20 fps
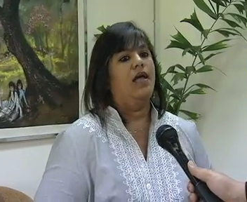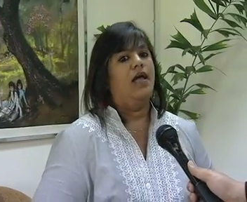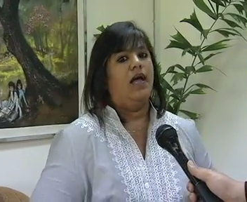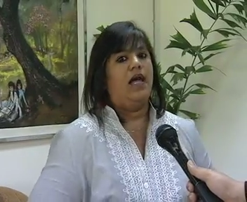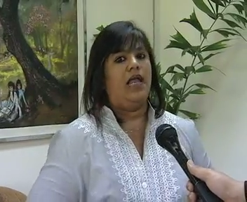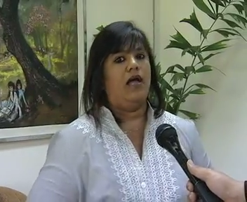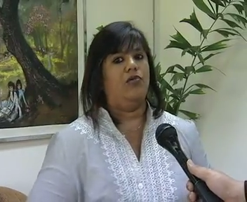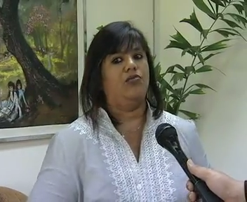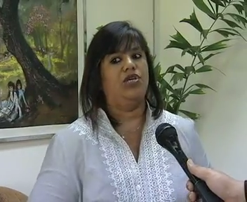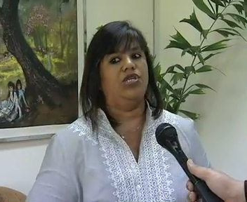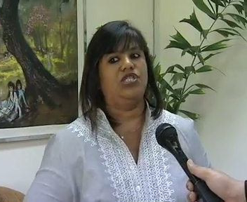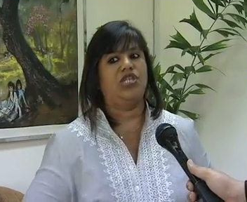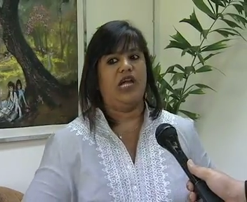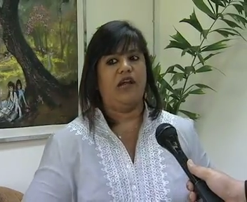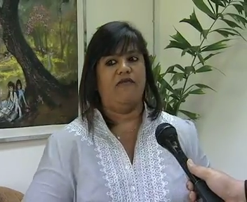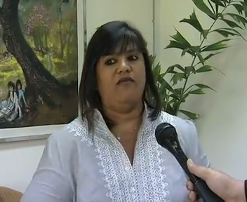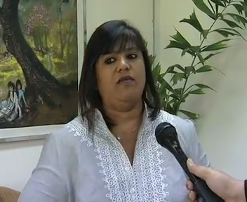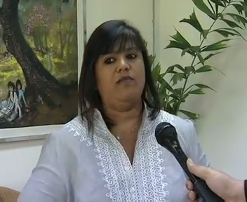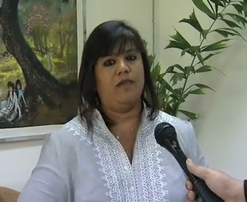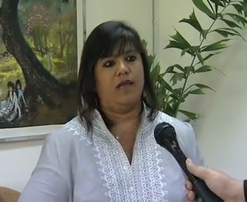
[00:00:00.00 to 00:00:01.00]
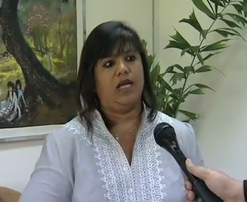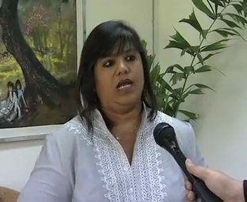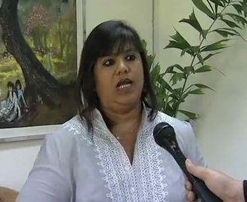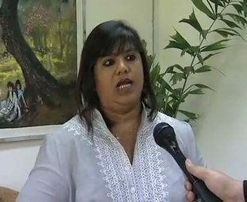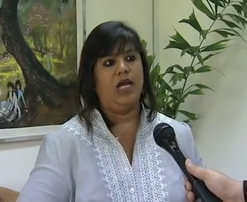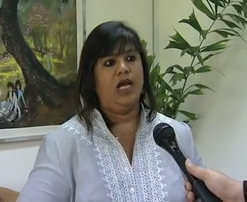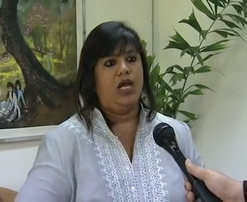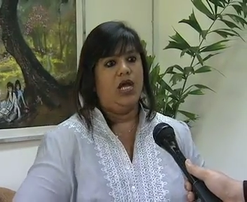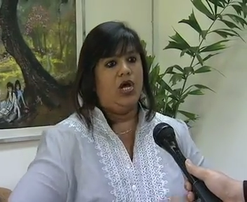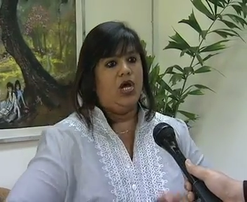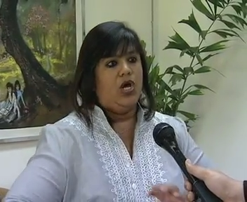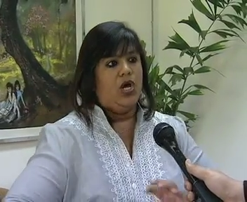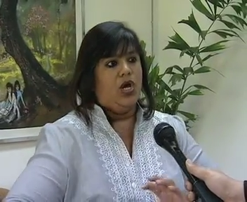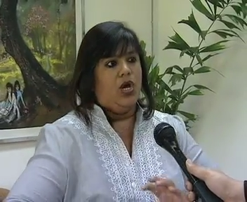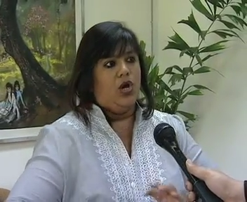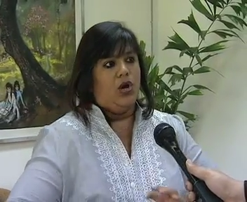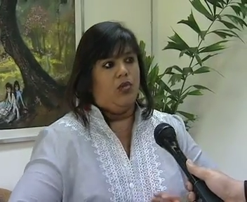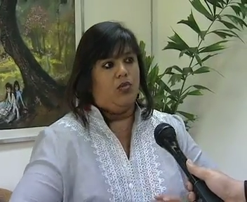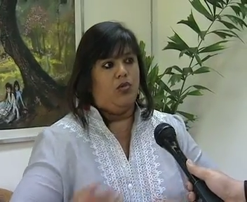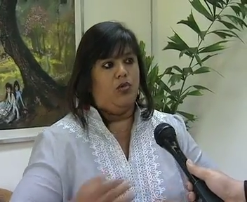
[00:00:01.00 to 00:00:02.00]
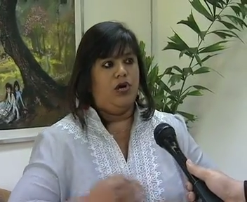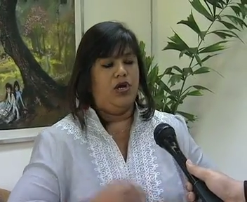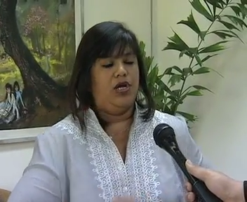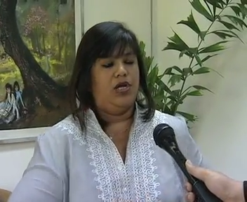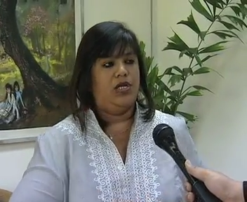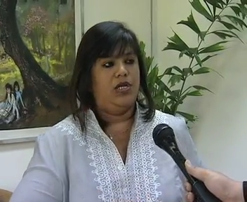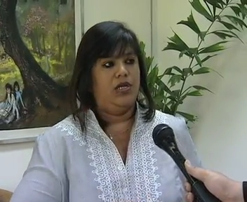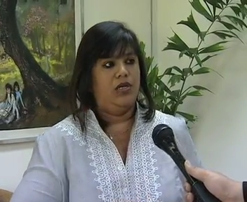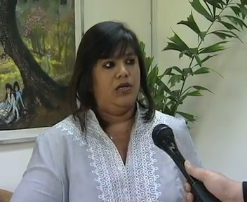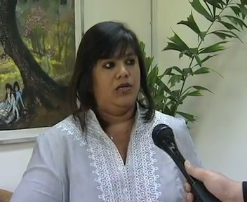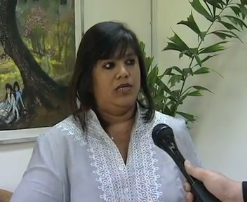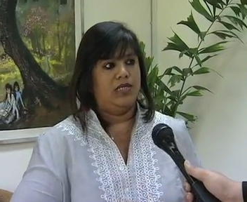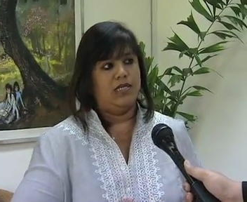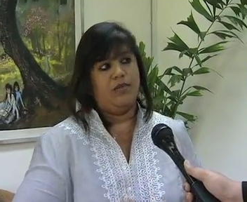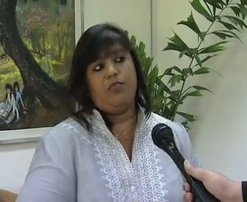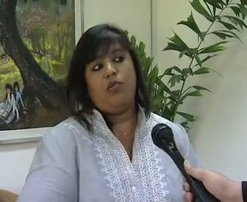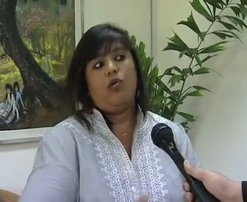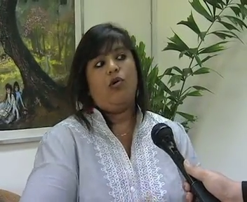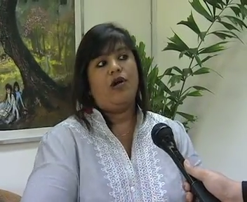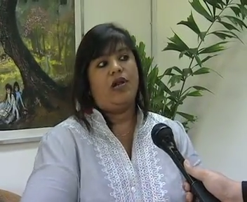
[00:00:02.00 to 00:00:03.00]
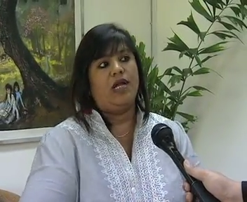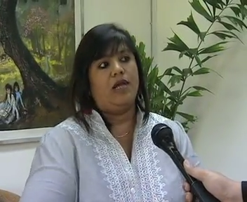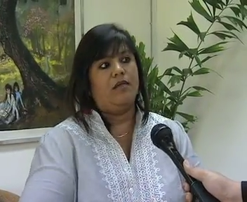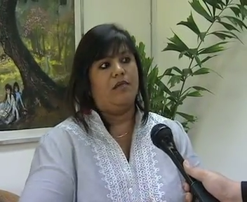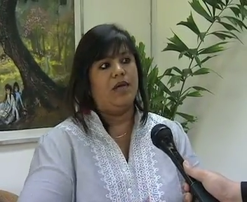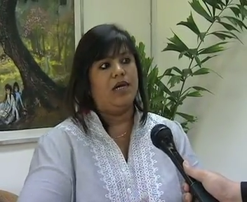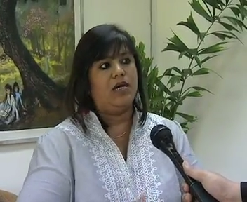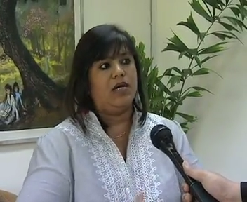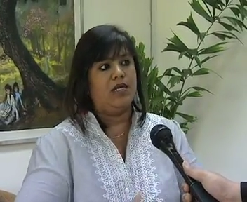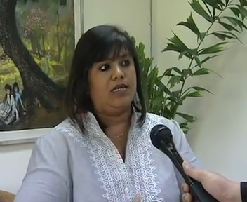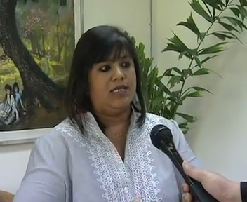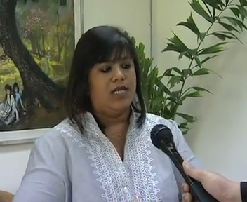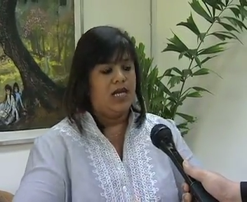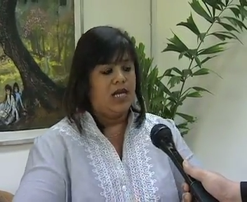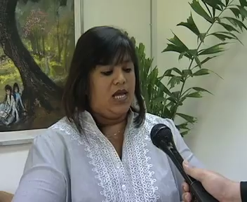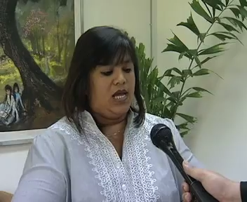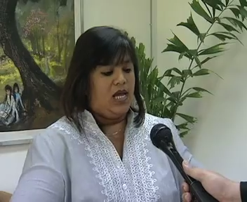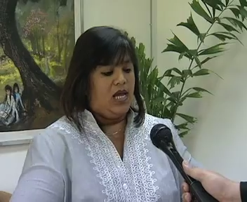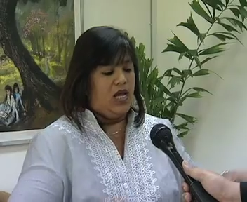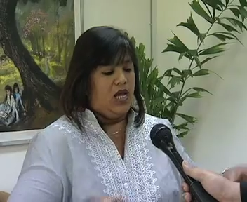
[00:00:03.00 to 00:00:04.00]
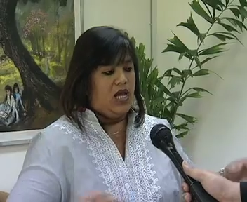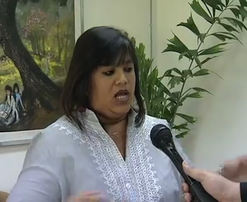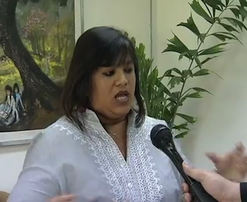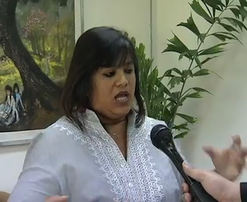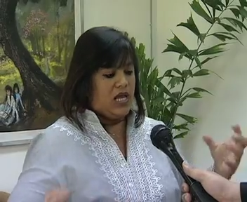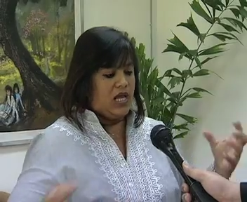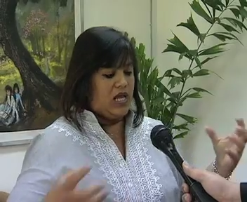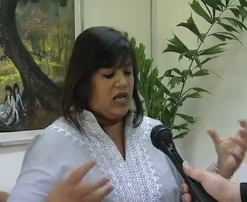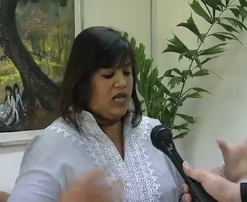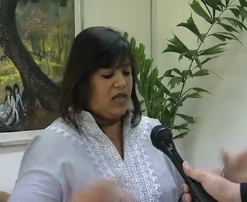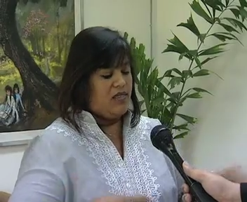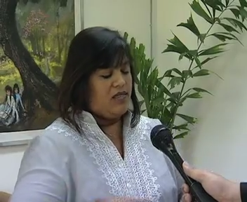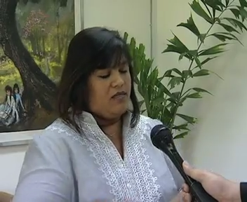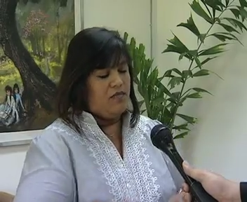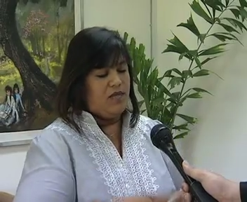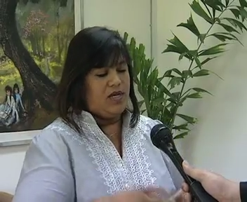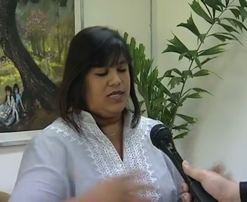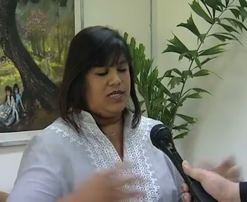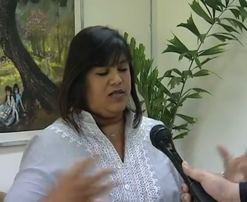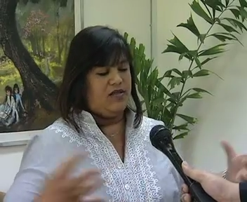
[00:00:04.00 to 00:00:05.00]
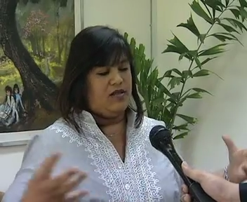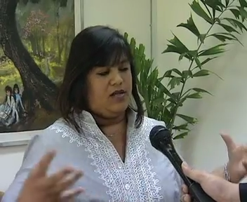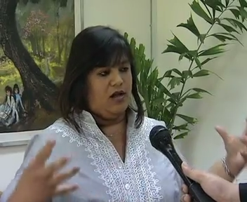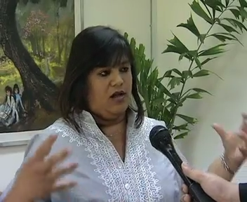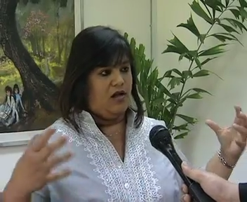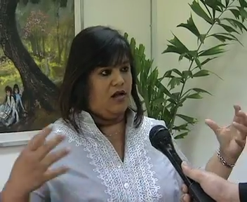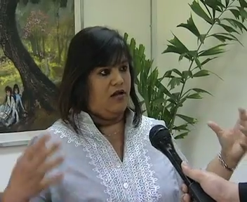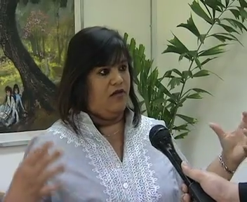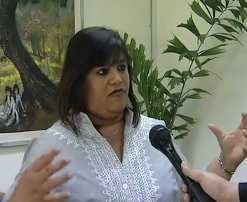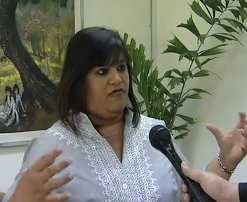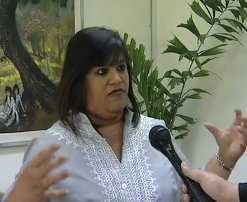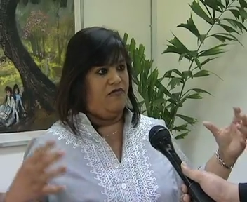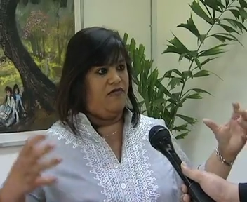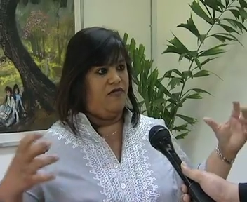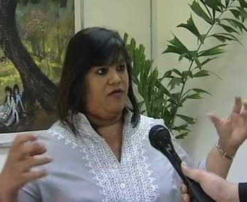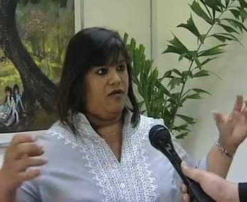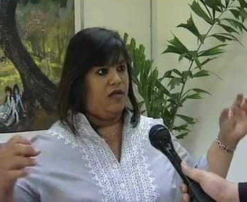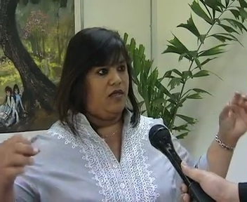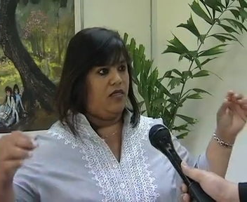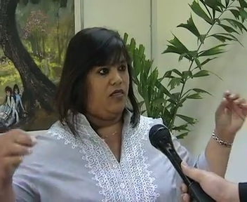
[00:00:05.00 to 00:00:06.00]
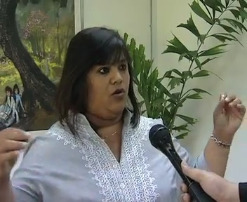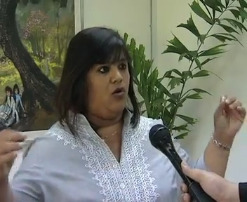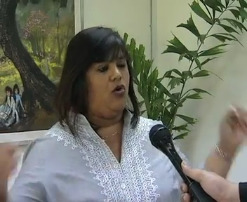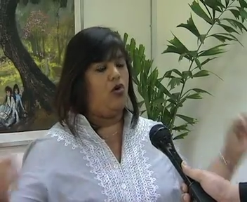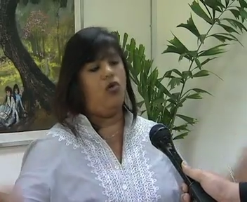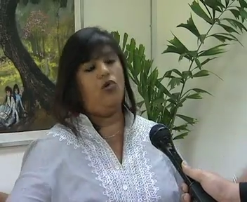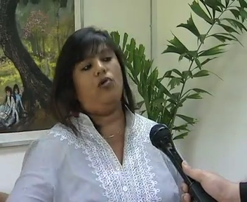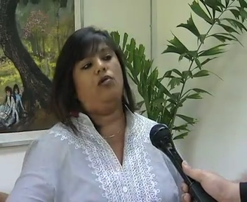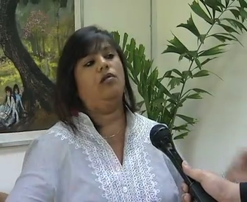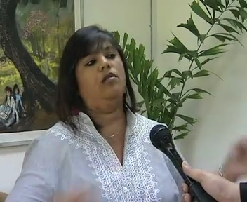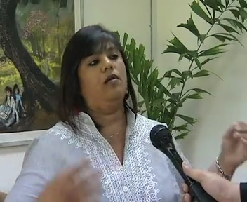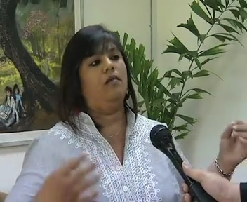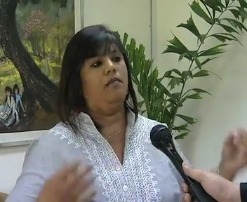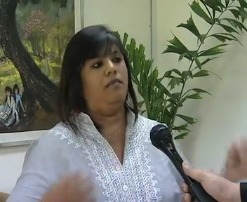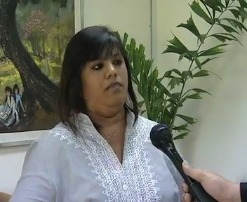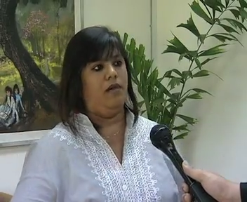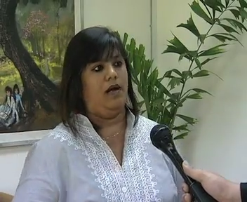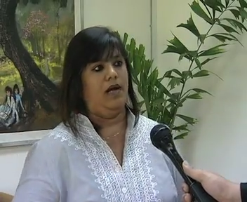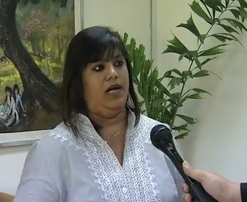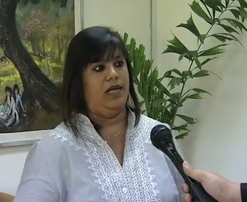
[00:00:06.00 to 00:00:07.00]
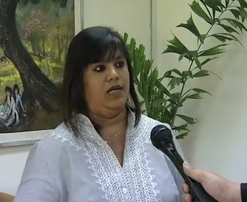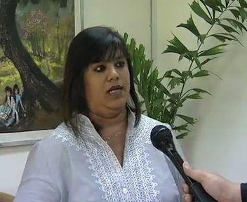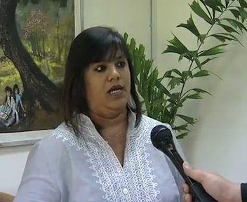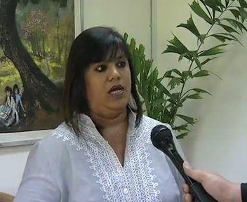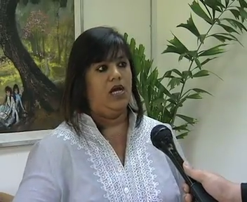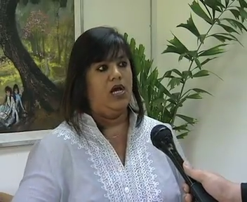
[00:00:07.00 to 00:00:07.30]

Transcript: And I wish everybody would support it, because in the midst of the whole bond,